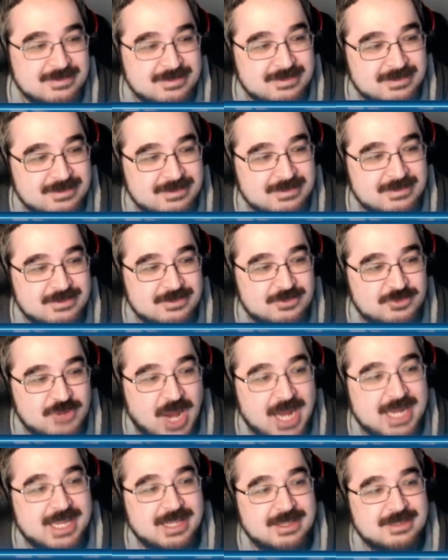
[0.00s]

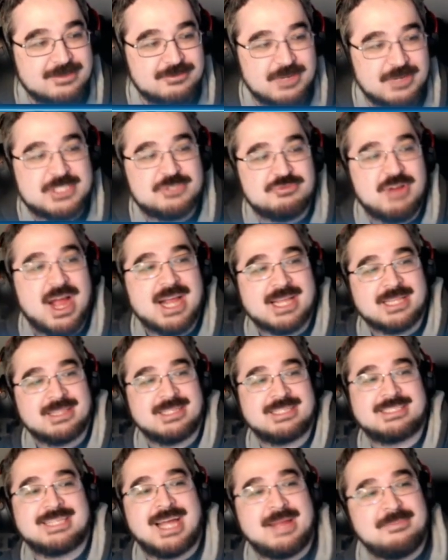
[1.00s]
I'm
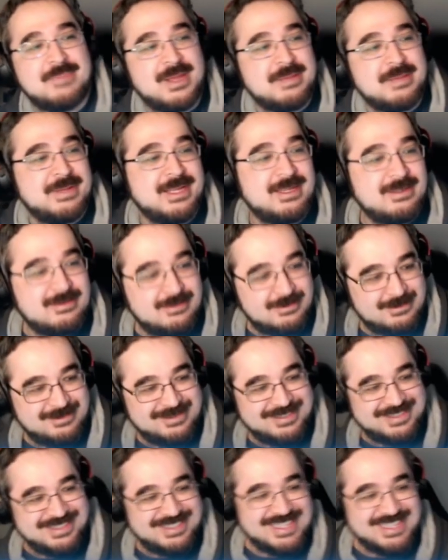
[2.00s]

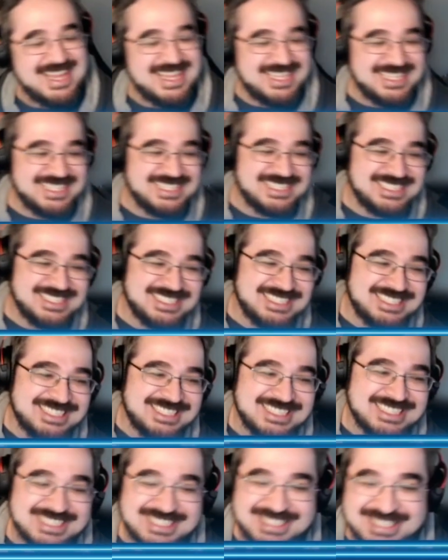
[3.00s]
a great
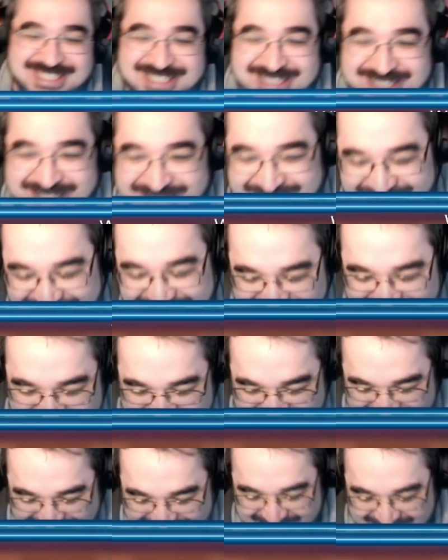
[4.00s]
mid-level fucking FPS
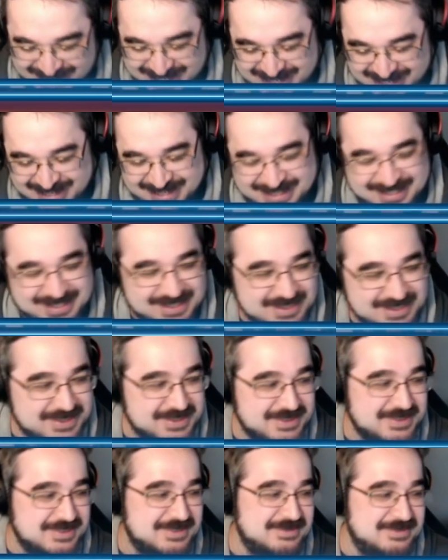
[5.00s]
player, and
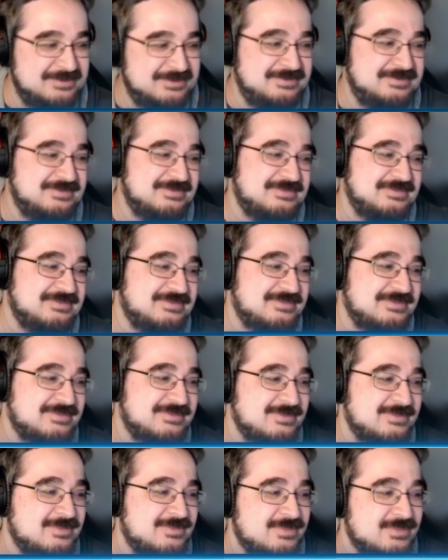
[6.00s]
I accept that.
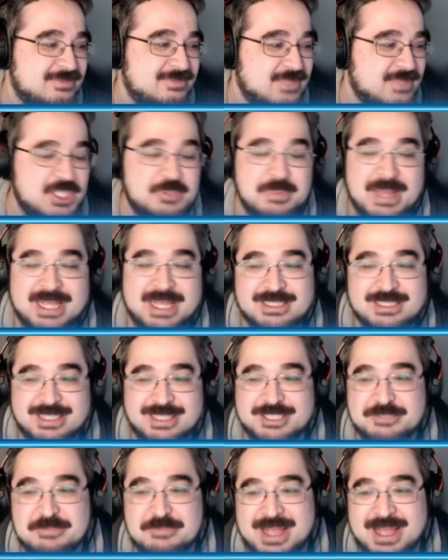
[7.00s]
Like, you should see me. You
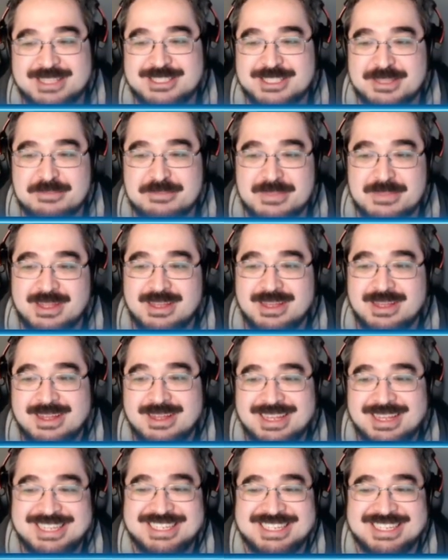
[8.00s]
should watch me play Valorant
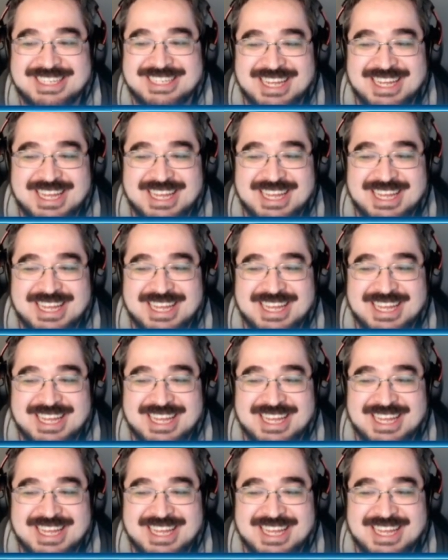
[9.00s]
sometimes.